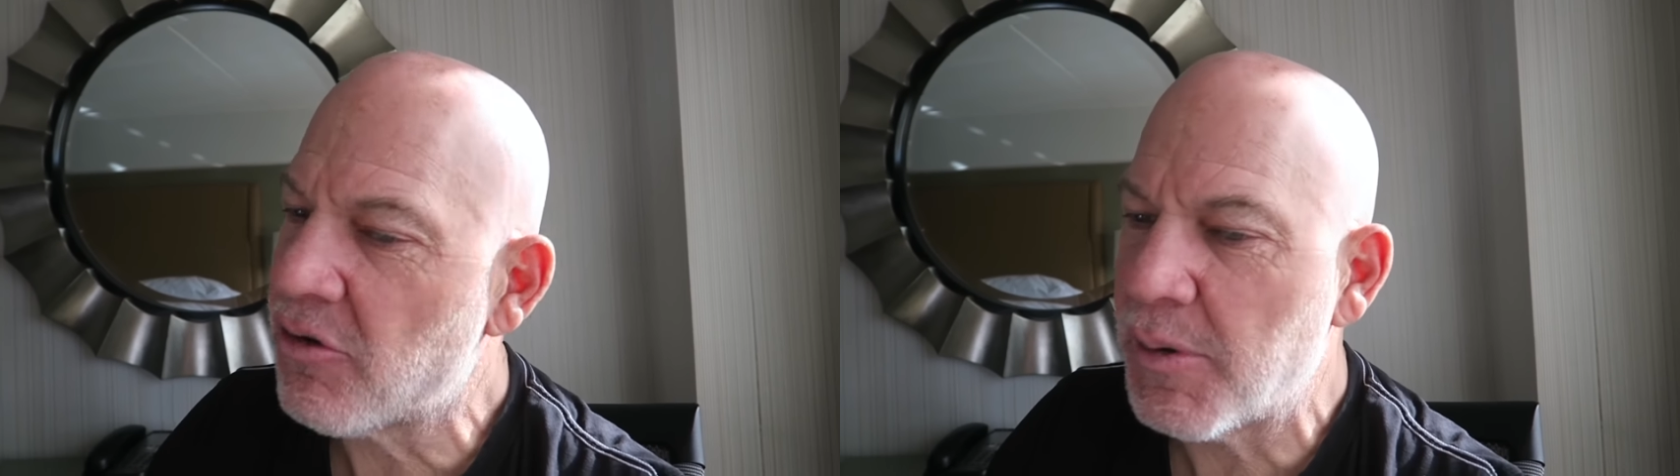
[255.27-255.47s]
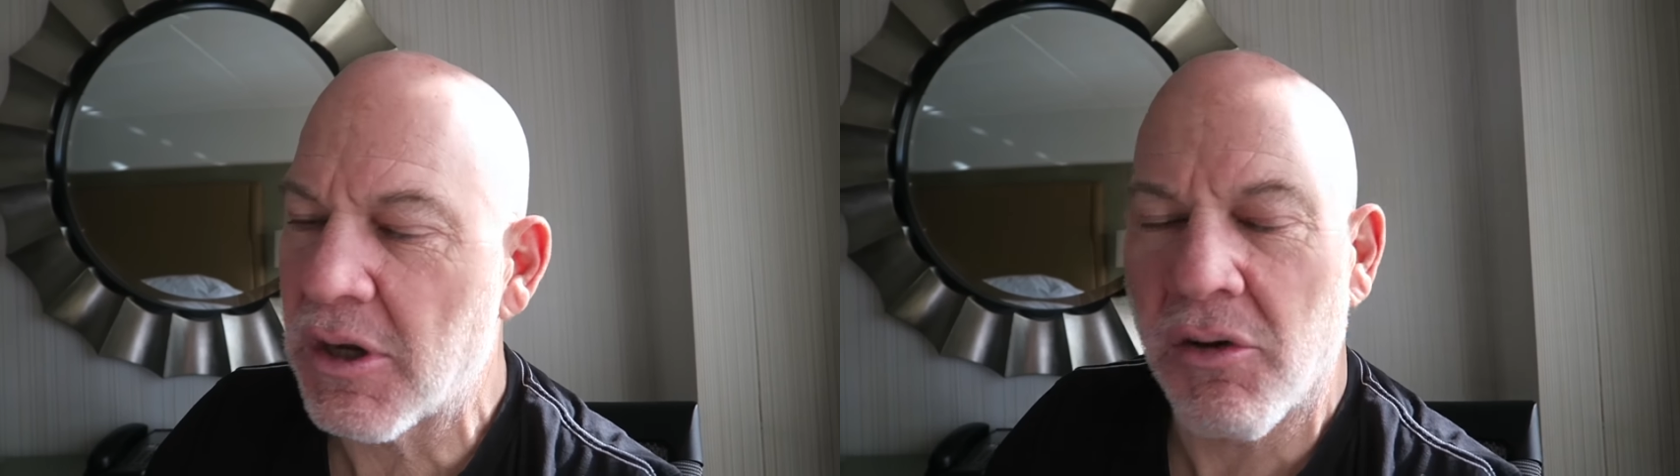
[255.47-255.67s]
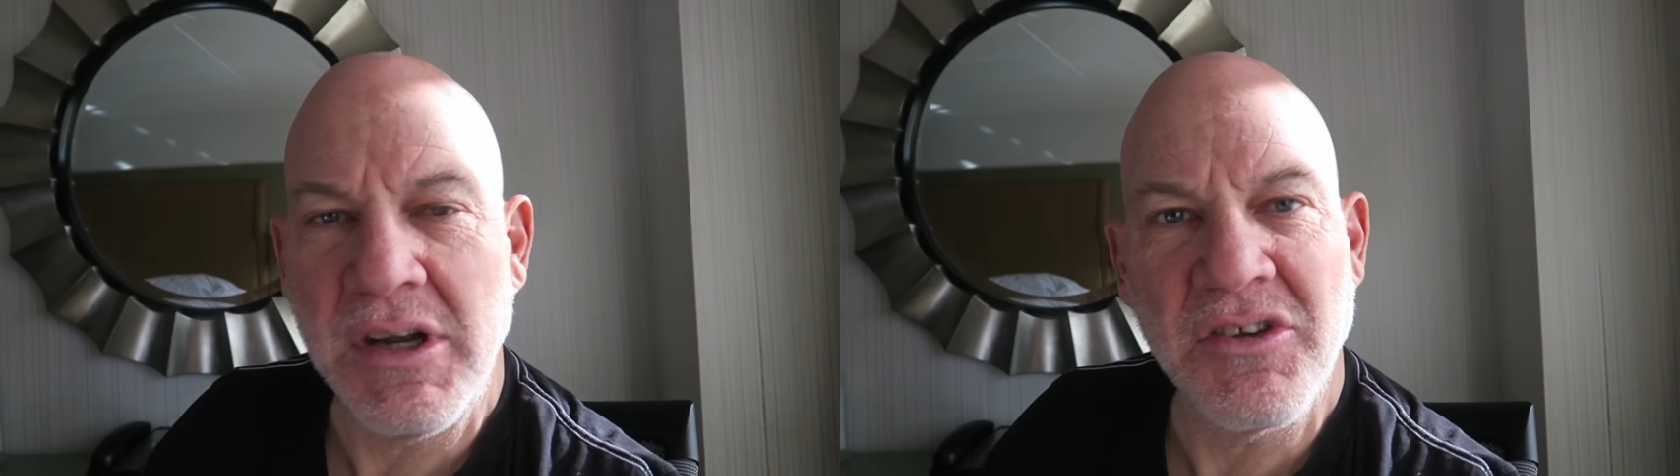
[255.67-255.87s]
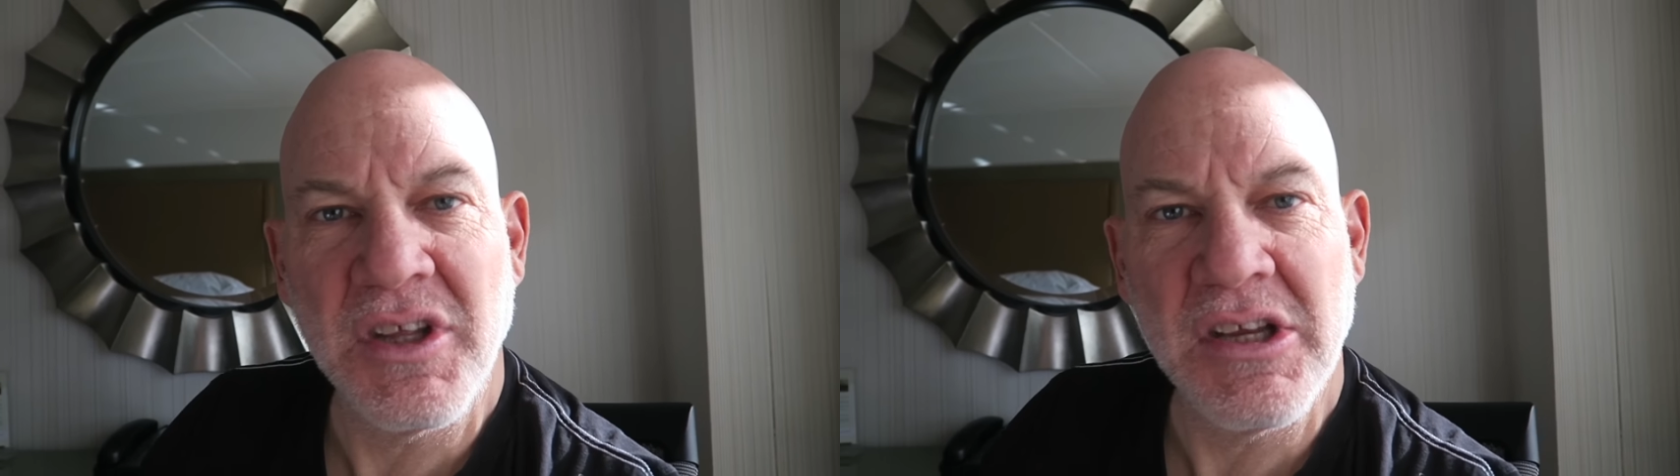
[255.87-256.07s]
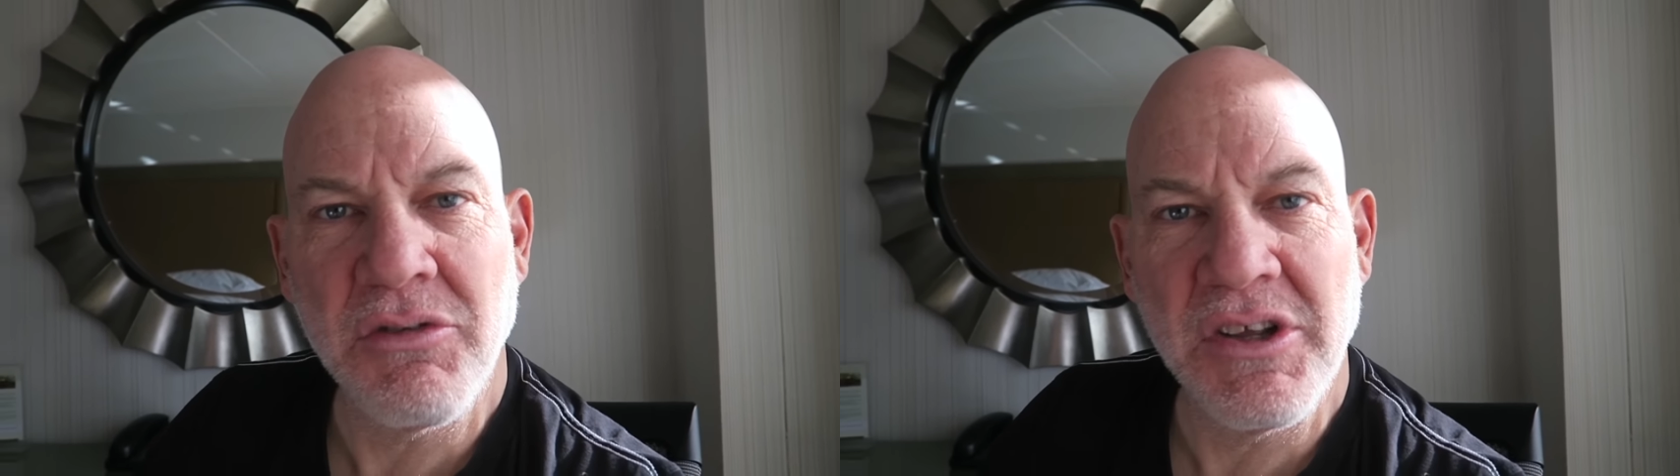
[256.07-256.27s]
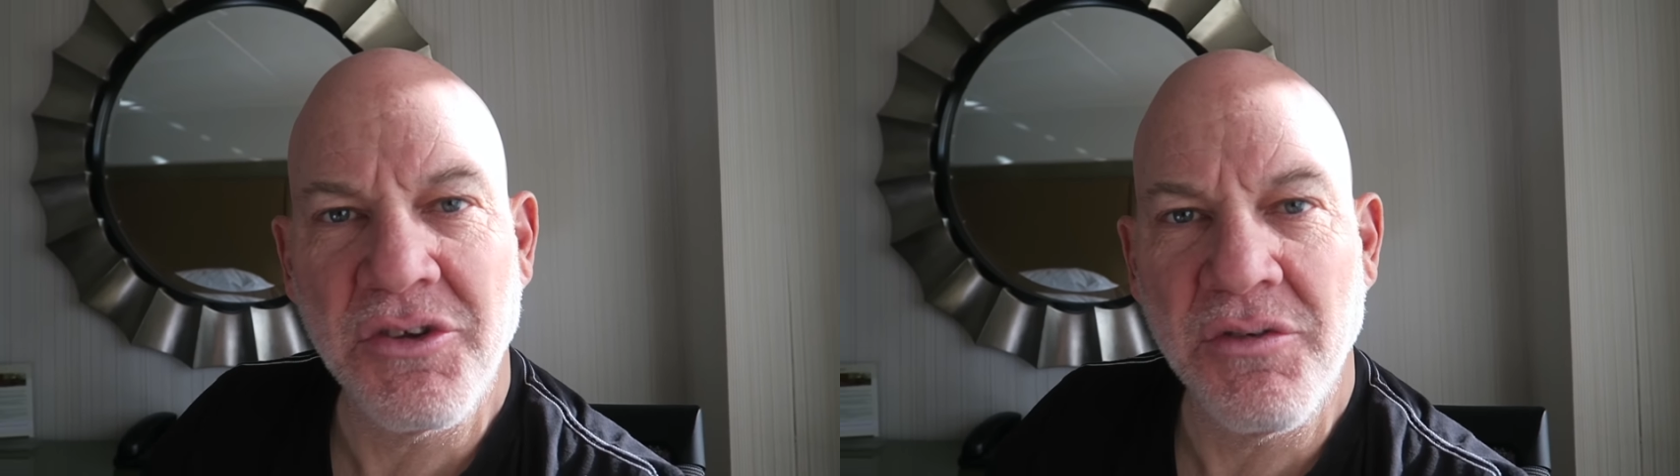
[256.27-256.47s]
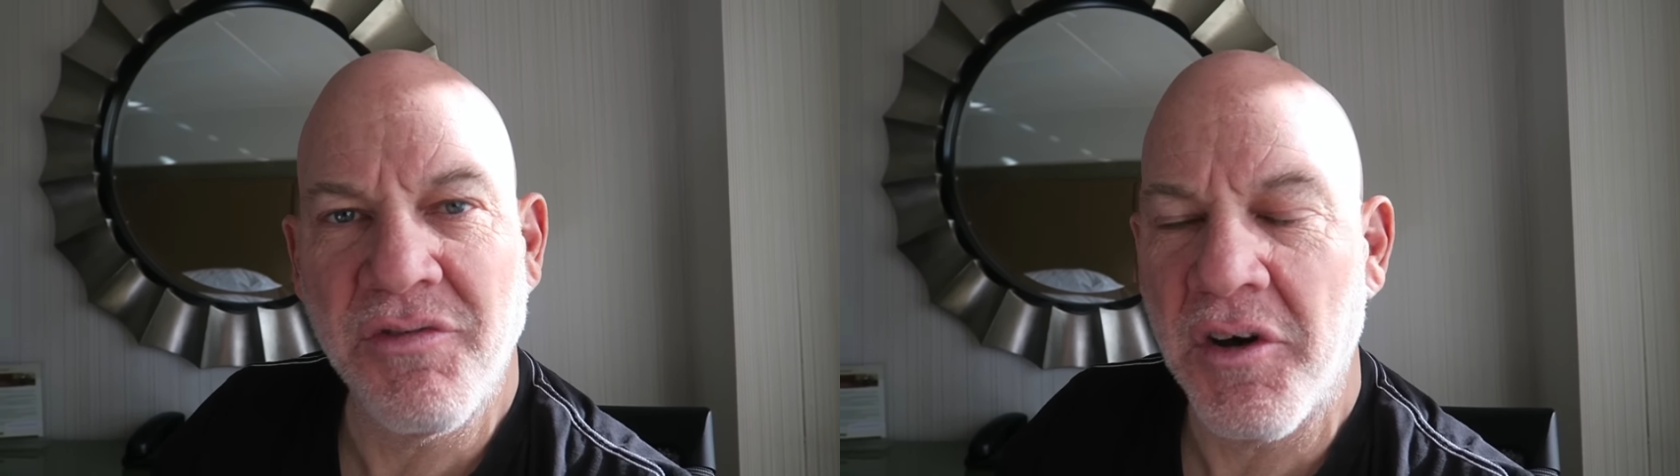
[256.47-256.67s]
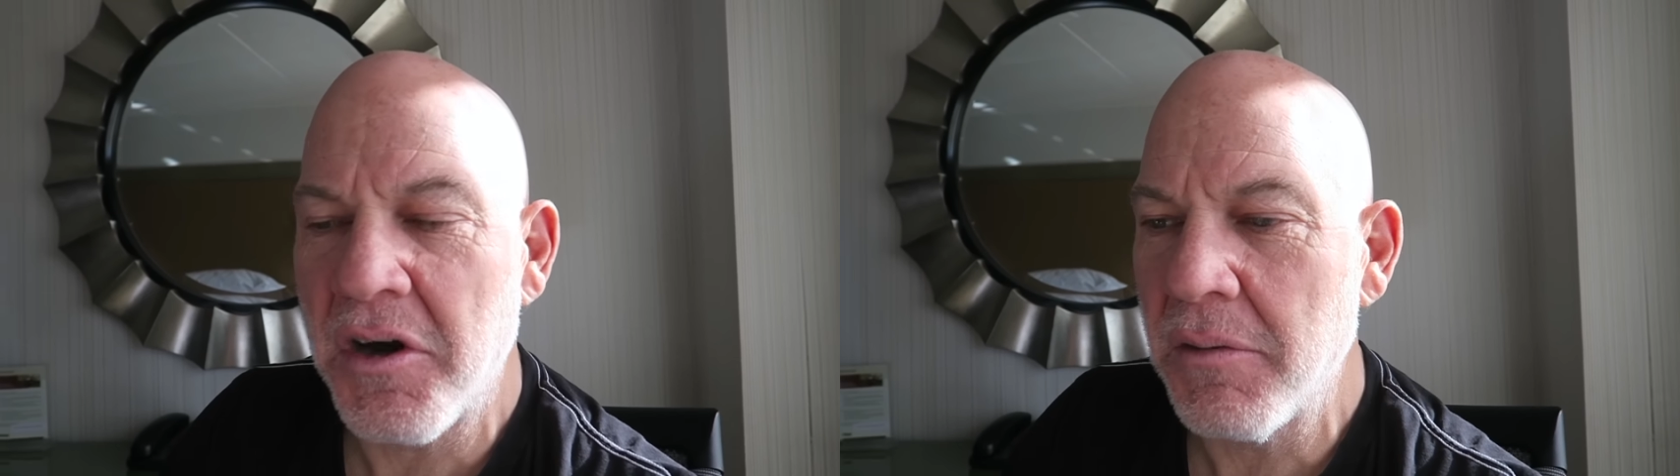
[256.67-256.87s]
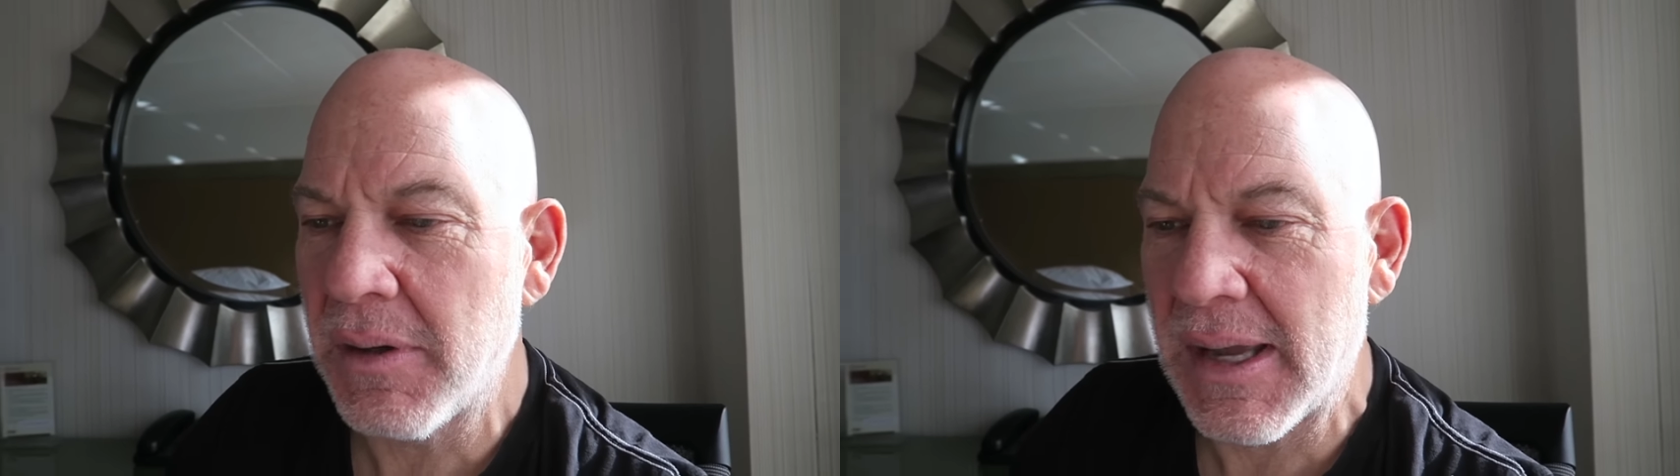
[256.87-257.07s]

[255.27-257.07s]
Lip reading: It's been a great stage race so far